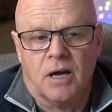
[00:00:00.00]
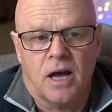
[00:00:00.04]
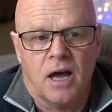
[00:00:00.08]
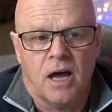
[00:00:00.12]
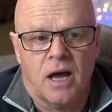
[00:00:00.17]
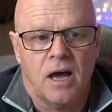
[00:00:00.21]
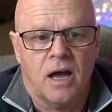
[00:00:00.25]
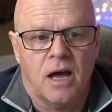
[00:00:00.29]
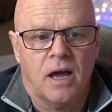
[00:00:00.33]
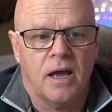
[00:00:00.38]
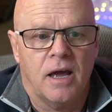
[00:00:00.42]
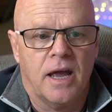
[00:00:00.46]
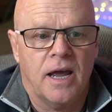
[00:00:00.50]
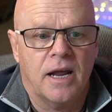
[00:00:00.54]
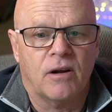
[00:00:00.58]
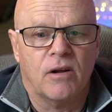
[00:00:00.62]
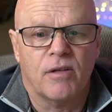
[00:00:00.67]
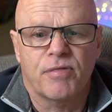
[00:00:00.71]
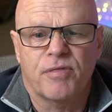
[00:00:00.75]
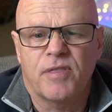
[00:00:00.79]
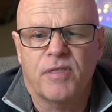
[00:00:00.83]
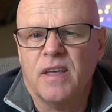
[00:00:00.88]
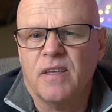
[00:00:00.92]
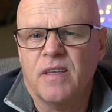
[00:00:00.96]
Uh, and I
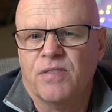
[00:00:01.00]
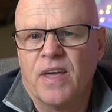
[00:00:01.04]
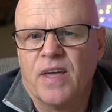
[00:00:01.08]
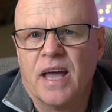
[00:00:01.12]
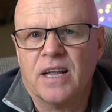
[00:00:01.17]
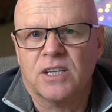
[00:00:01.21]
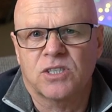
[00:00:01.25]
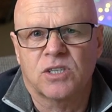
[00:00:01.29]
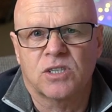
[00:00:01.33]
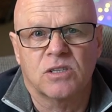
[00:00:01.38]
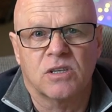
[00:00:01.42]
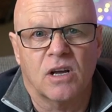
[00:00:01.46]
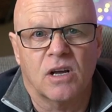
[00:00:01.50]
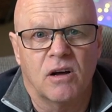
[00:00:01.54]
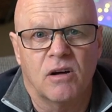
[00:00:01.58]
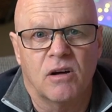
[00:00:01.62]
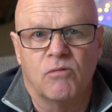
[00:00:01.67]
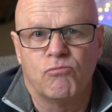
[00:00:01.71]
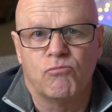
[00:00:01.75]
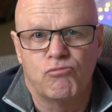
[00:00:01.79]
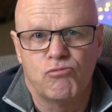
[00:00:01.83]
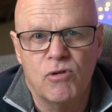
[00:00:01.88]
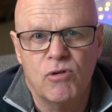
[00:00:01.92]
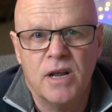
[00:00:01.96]
think that's a
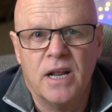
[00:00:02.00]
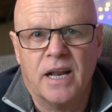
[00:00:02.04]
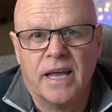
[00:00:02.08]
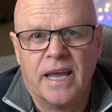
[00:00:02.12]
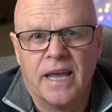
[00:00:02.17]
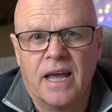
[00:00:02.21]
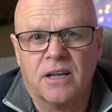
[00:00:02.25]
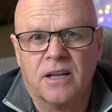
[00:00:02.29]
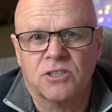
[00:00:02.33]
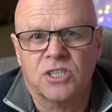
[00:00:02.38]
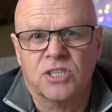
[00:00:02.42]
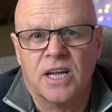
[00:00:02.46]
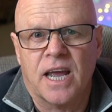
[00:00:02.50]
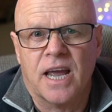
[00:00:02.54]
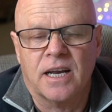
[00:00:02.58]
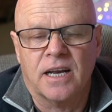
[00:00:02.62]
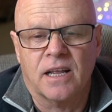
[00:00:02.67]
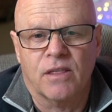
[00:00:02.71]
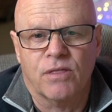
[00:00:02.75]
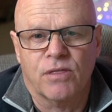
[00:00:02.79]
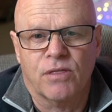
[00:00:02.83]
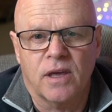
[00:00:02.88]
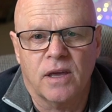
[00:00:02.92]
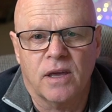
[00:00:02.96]
really
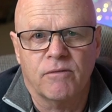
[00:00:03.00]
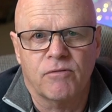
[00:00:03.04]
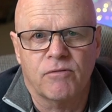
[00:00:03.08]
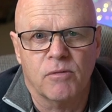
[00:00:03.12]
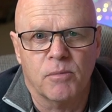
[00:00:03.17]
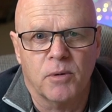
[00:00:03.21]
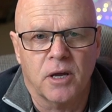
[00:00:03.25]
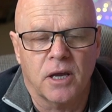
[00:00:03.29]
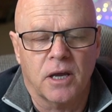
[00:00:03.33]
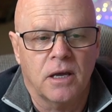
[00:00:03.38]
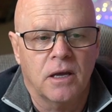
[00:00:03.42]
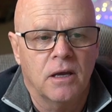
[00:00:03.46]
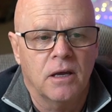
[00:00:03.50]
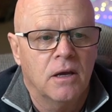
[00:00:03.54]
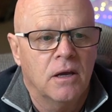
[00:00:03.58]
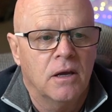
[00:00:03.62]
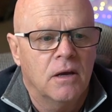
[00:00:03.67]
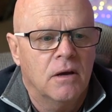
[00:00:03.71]
outstanding thing for me.